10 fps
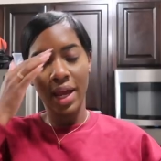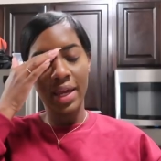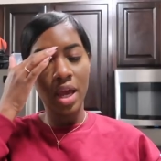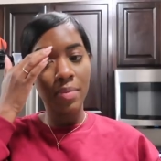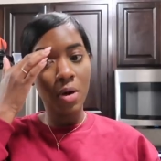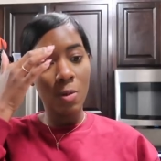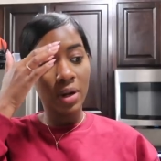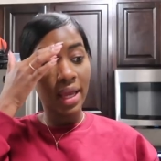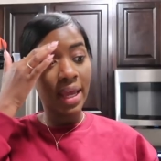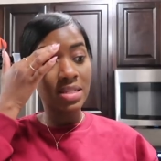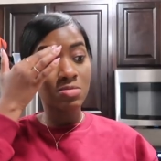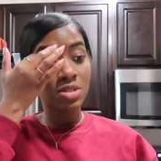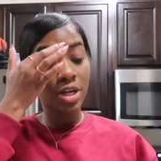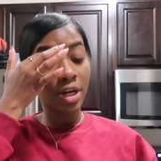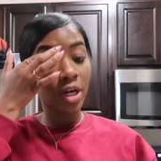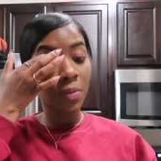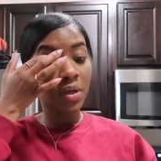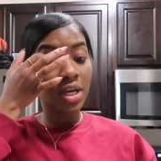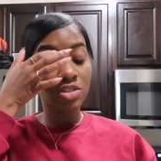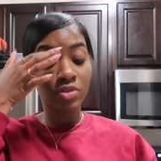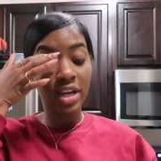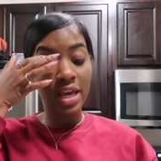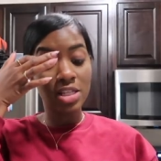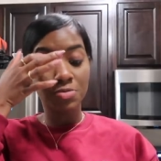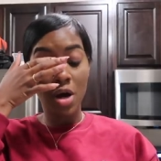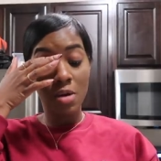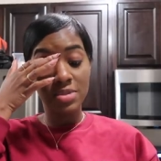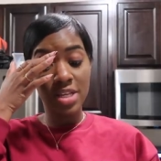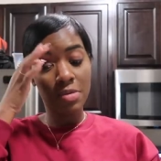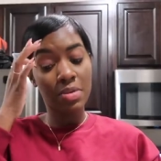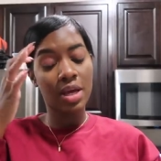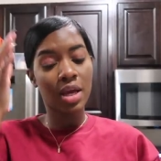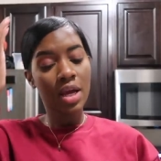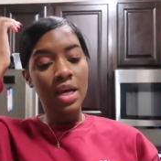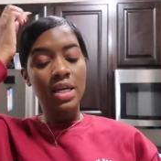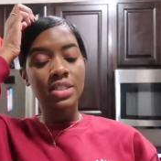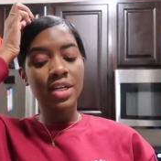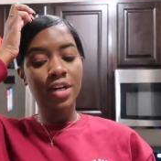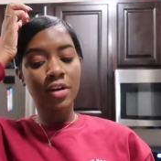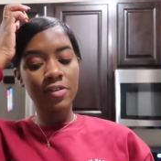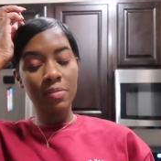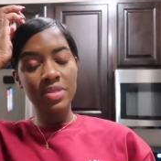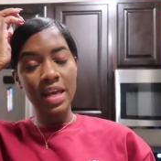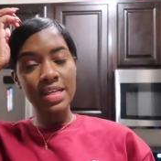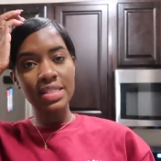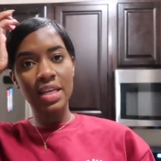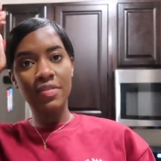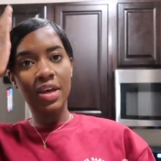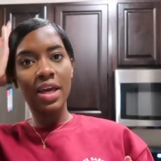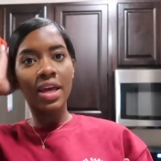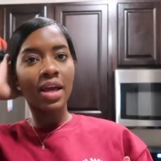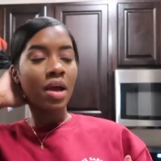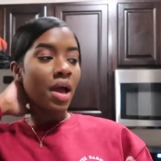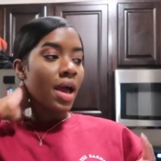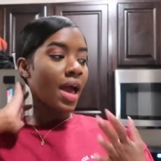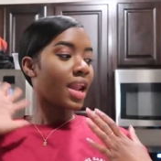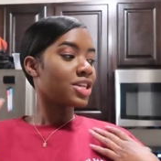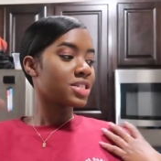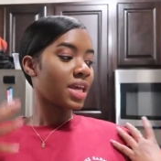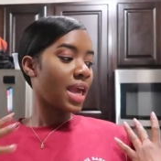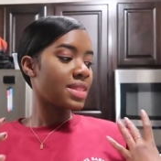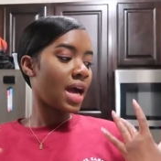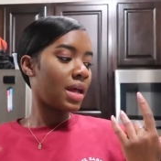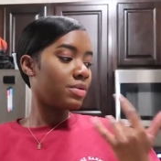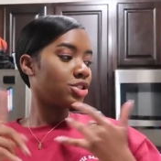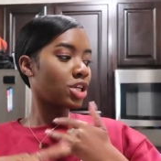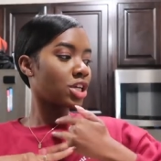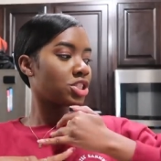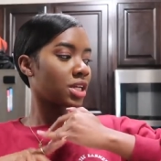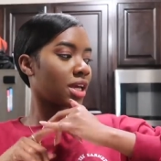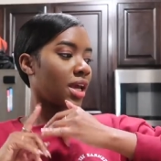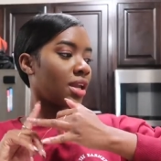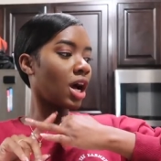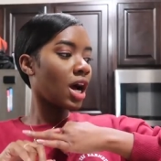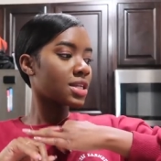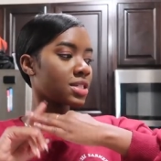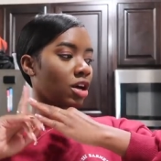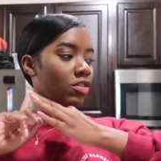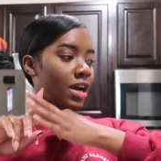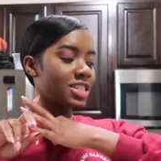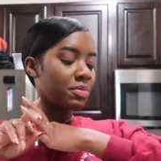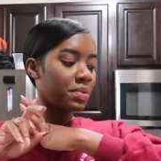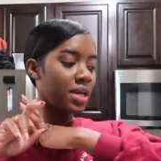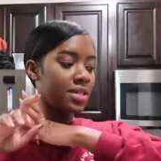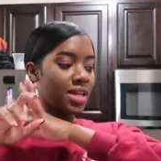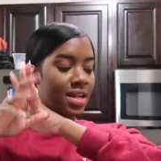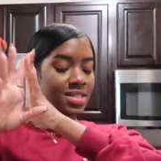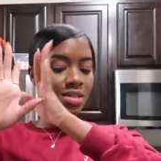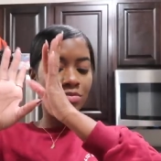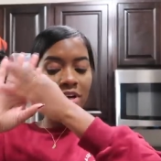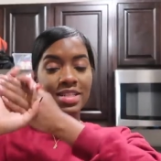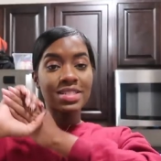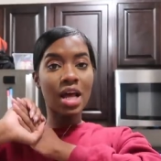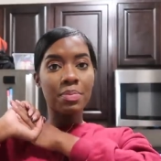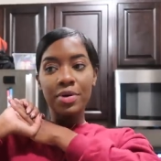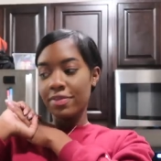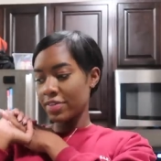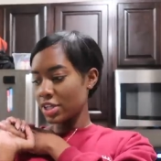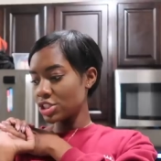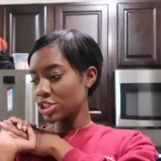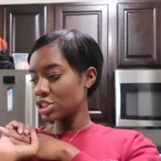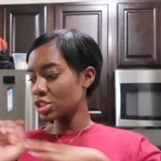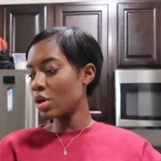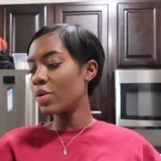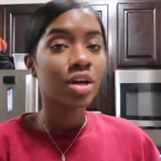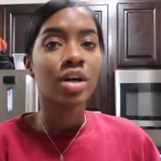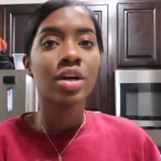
I came home and I ate some dinner because Renee's mom sent me dinner from Thanksgiving, and I just ate that. It was jerk chicken, oxtail rice and peas, and some red snapper fish. So